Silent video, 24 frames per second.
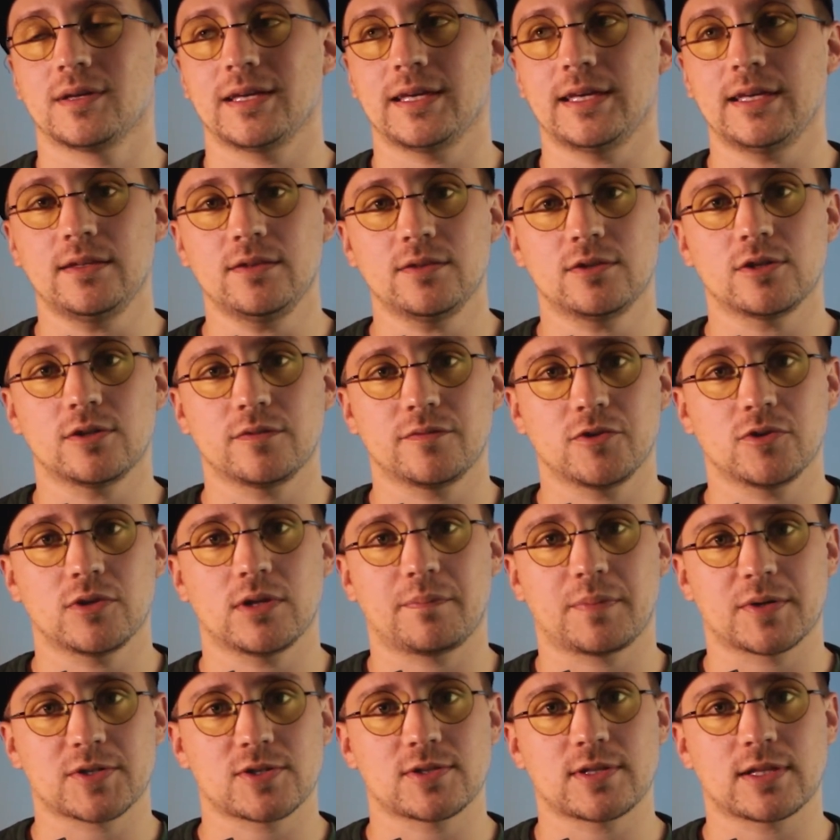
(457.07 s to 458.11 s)
interview the
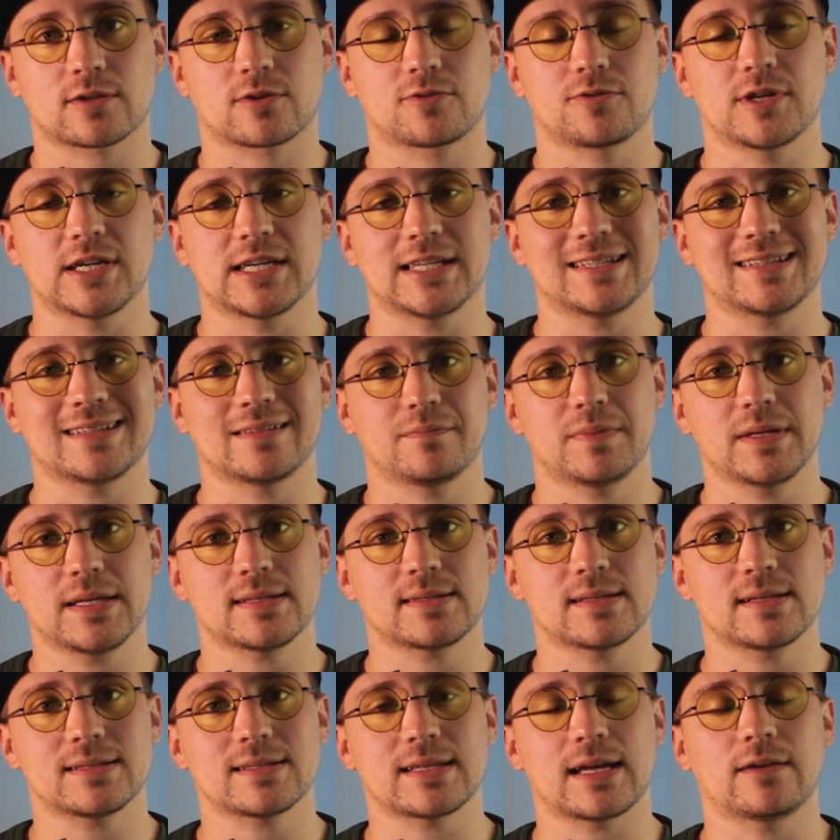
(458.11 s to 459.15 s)
person that created the
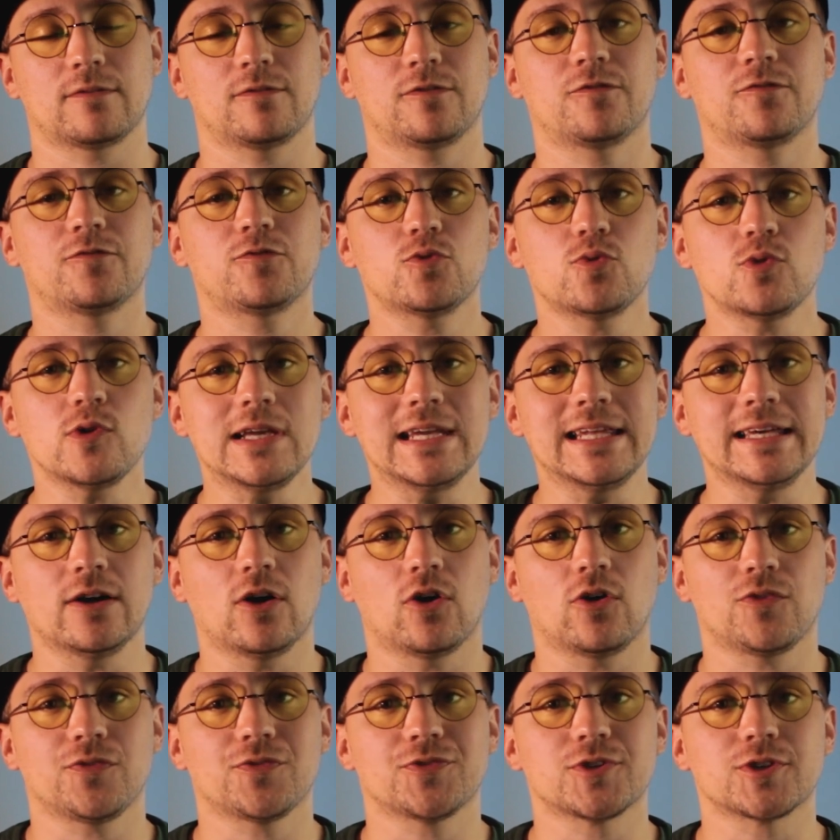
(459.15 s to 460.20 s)
business and fully
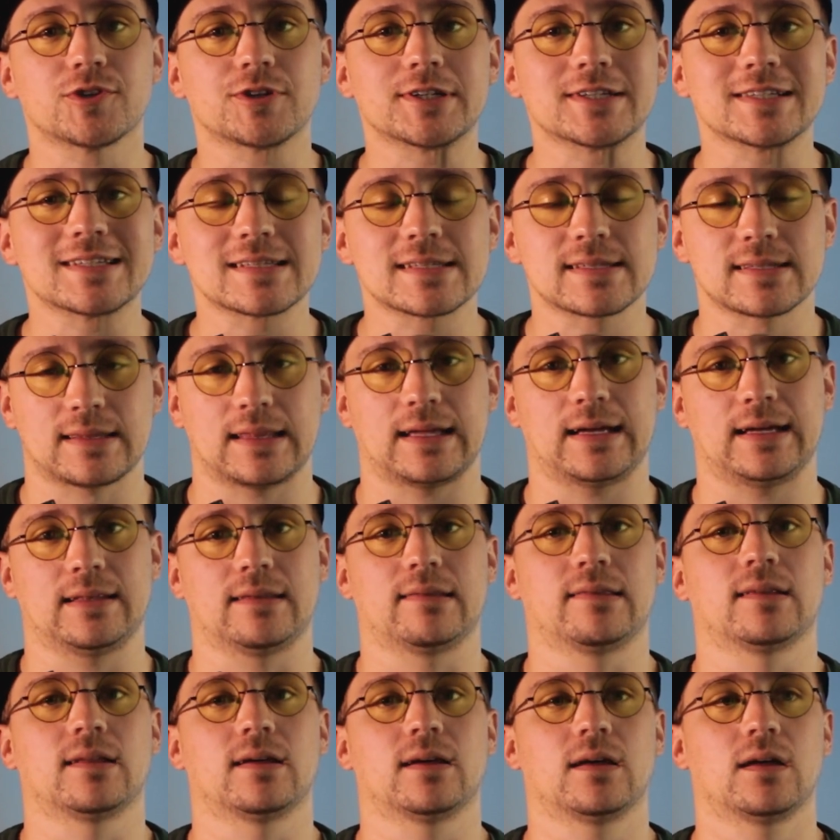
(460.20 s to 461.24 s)

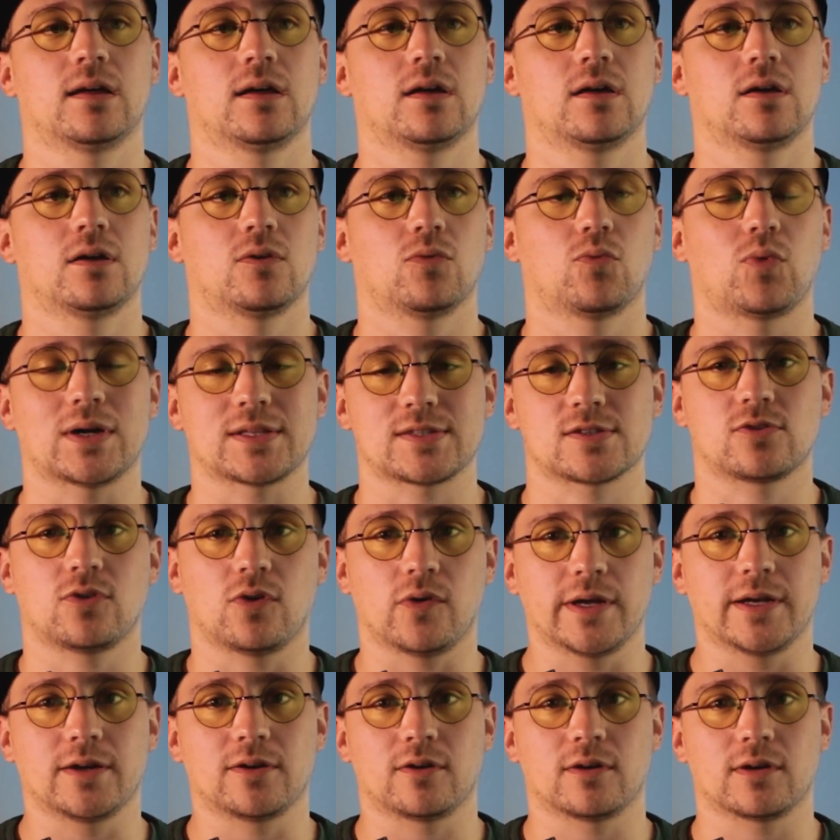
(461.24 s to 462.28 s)
understand what's
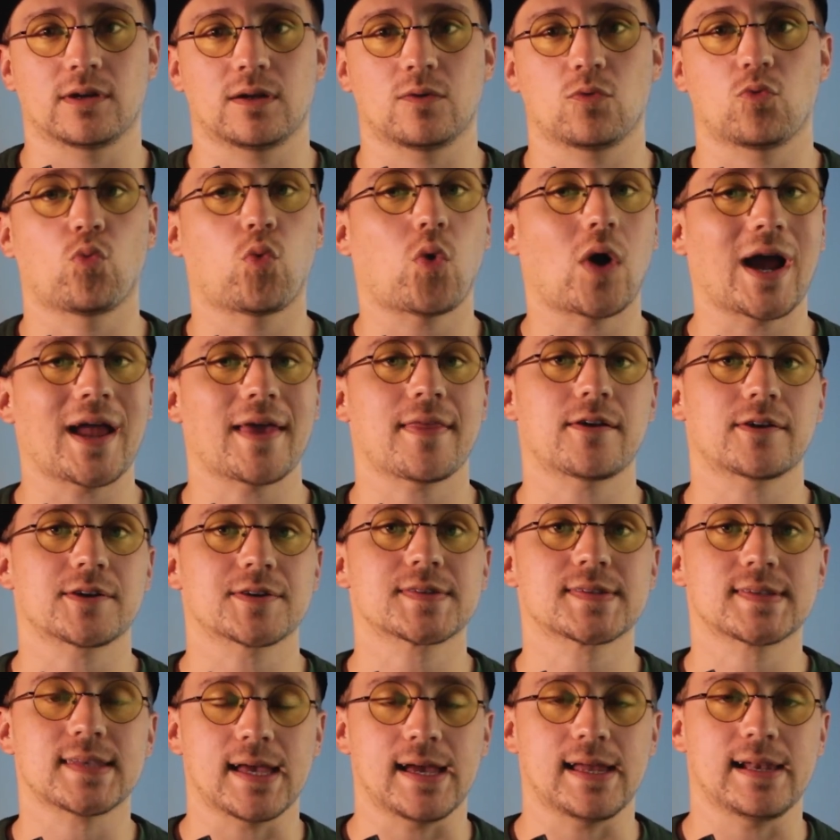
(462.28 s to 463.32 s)
going on, why they're
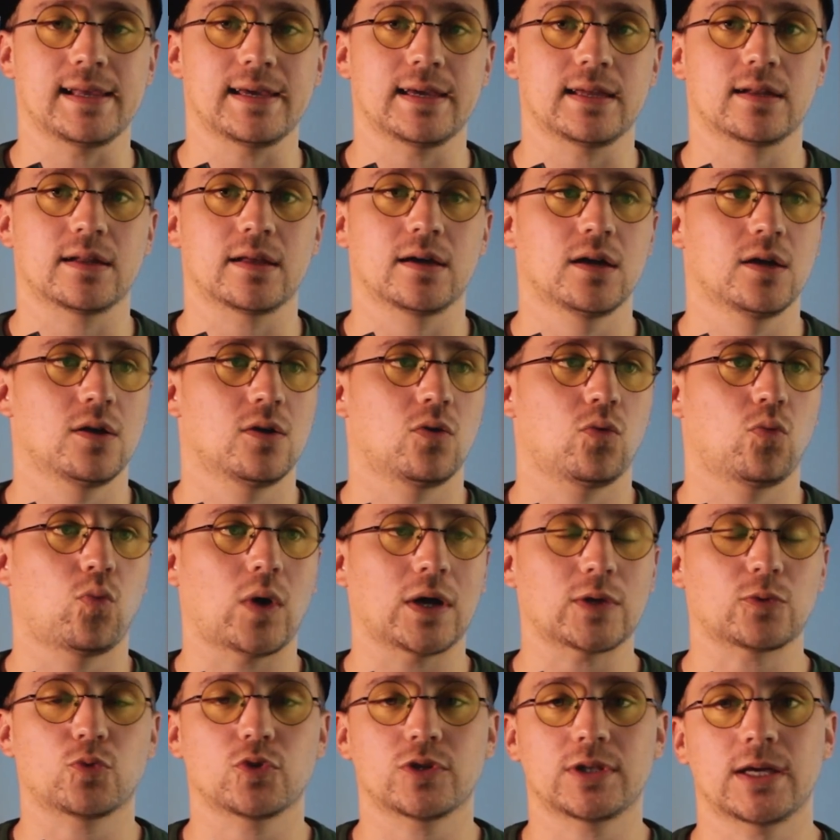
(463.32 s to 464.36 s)
selling,
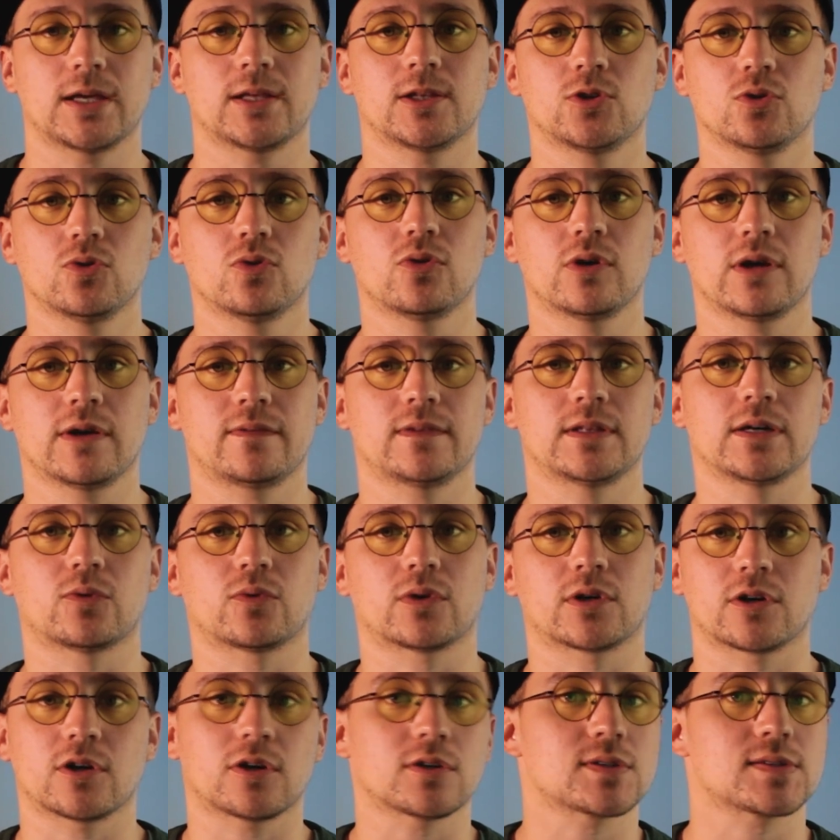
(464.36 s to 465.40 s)
what would they do if they
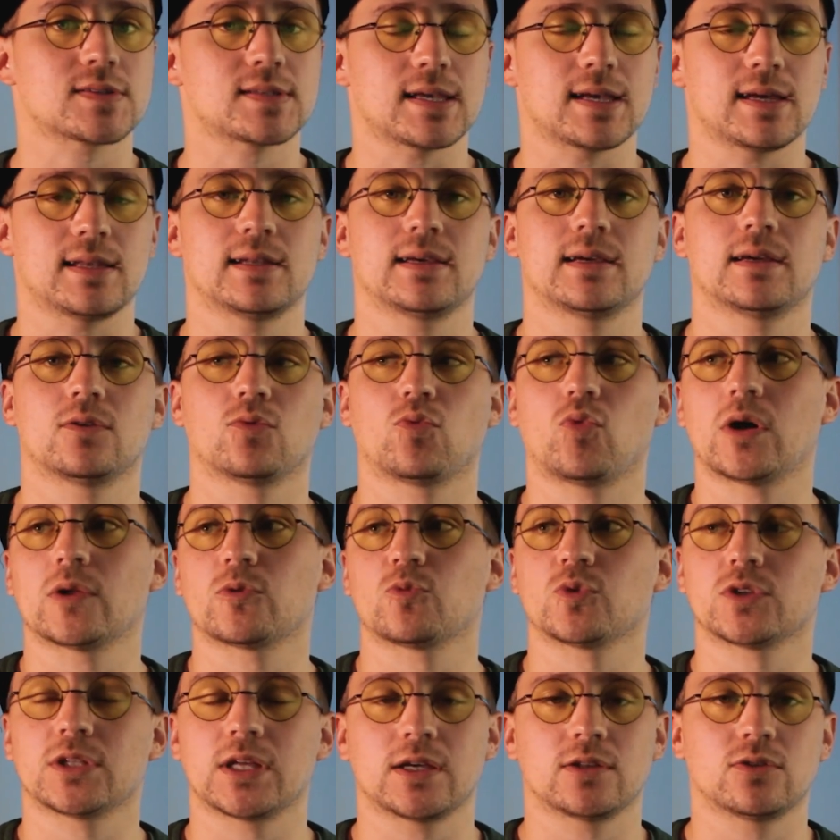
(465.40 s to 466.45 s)
were not selling, what
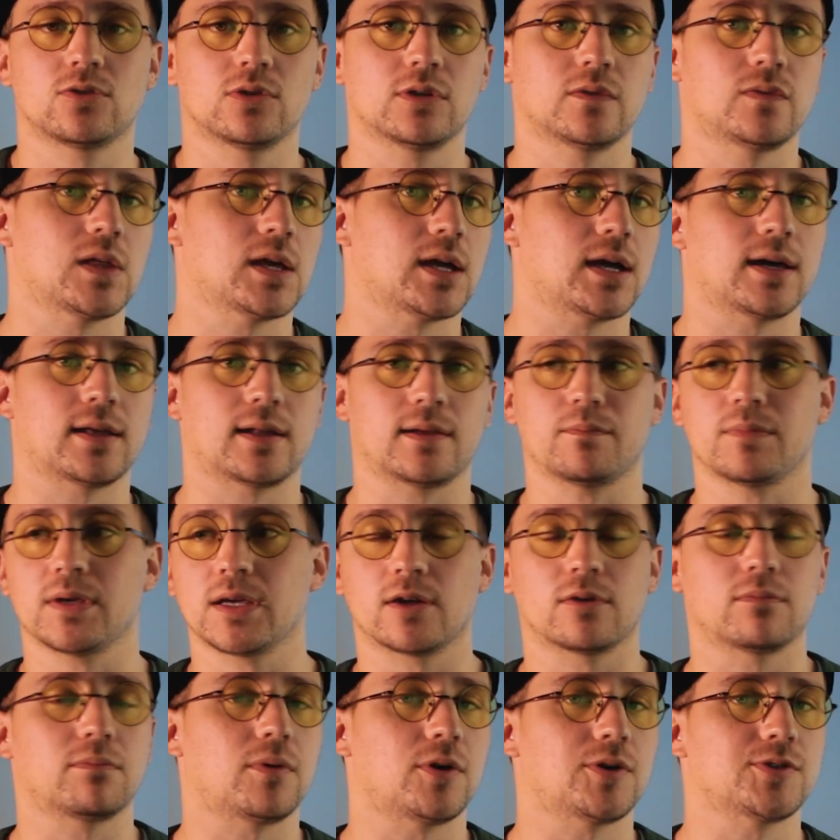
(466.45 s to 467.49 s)
would they do if they had a
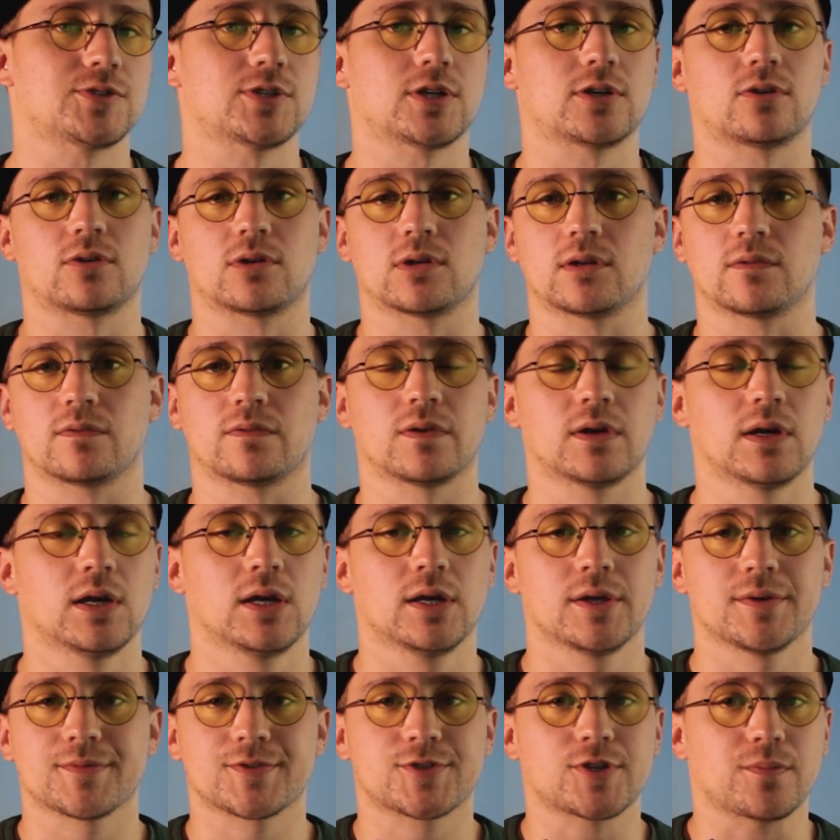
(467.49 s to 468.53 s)
bigger budget or if
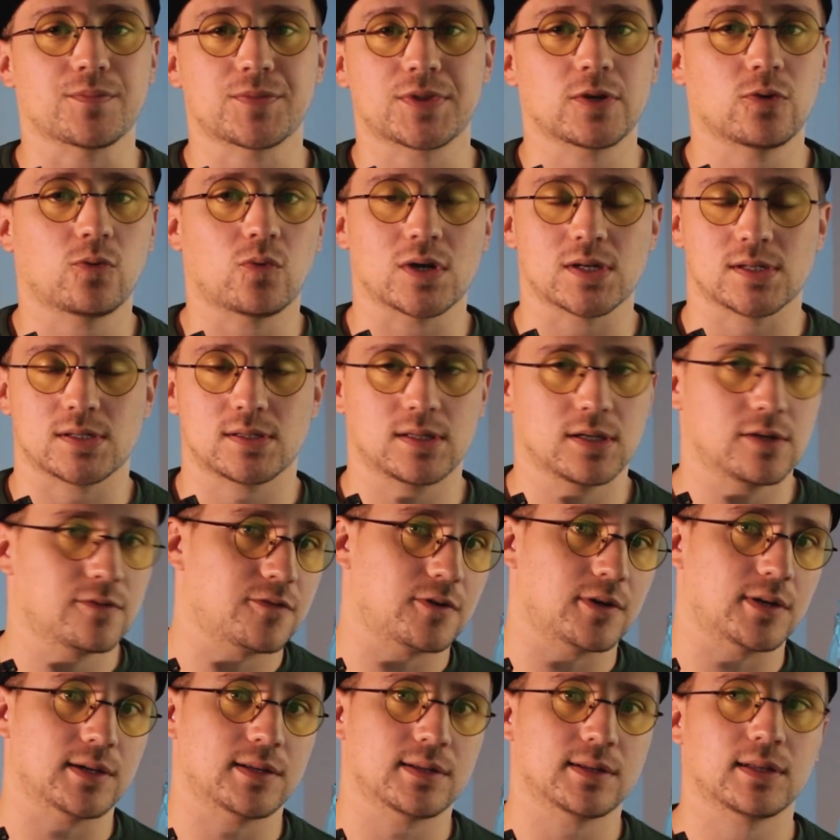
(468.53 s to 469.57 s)
something was
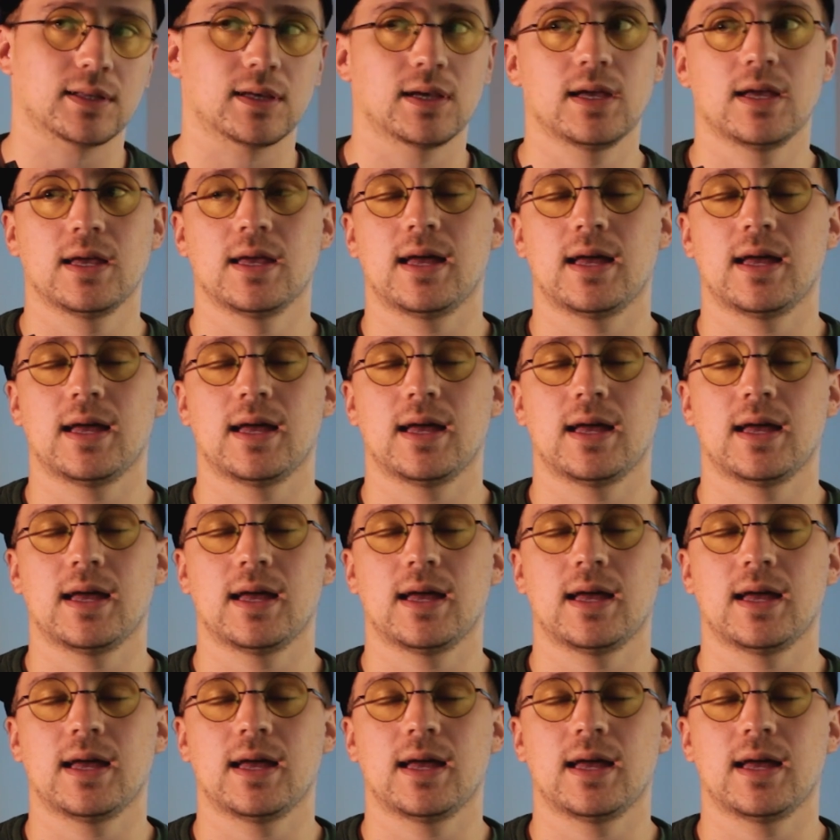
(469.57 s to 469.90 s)
different.